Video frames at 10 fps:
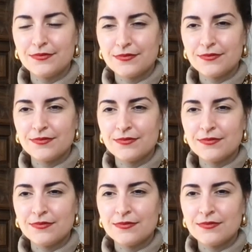
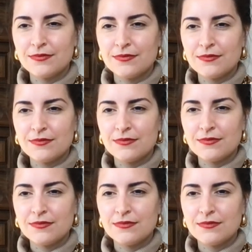
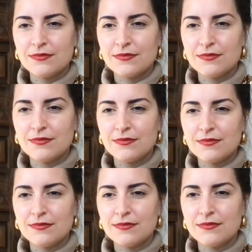
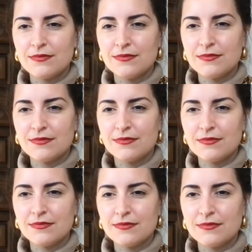
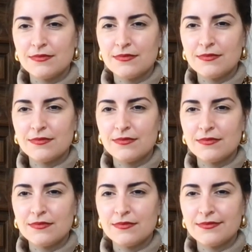
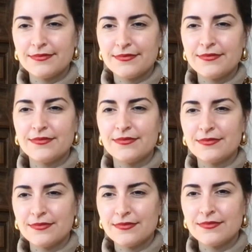
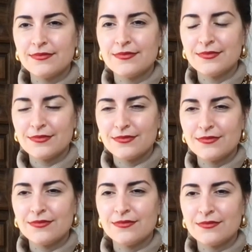
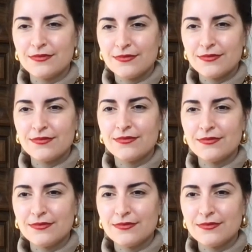No words are spoken by the person on screen.